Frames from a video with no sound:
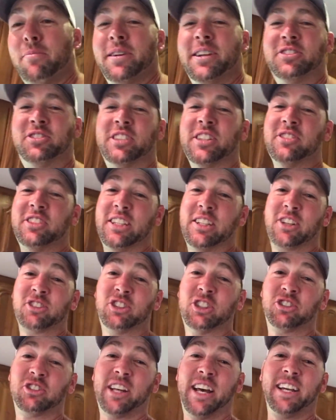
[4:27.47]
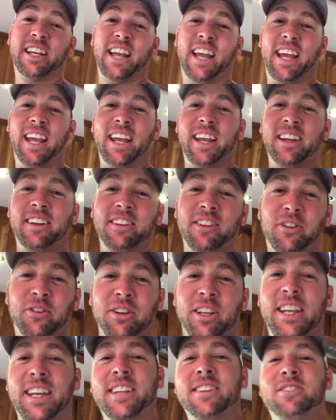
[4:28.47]
a distance he looks just like a little
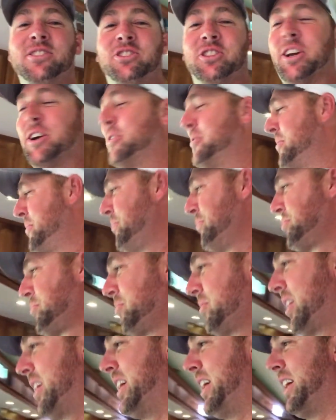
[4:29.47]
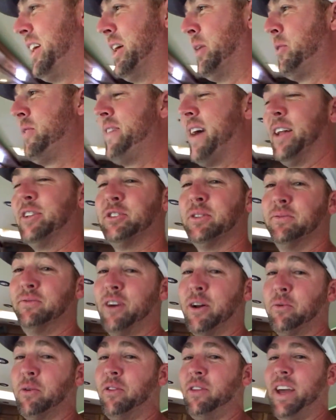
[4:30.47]
kid, so we've had
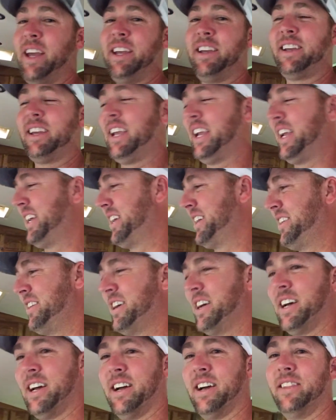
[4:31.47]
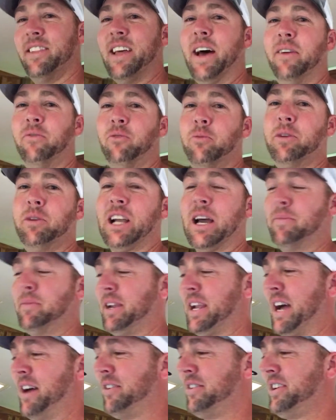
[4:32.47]
some fun with Hank, and that will be
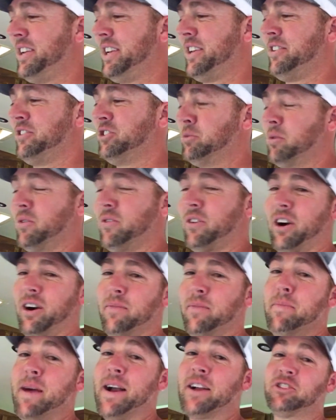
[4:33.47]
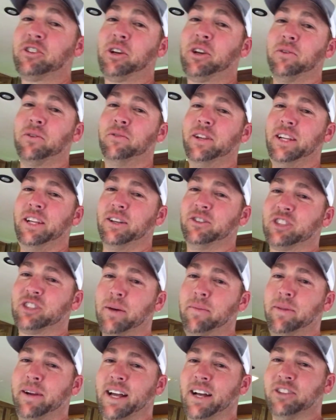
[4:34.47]
coming out in some of our Mexico videos
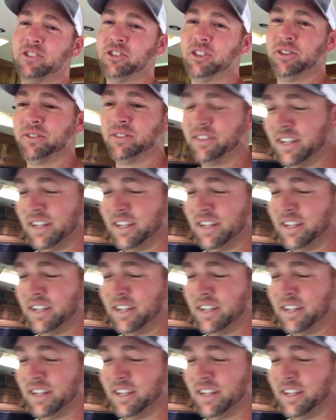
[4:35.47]
coming out soon.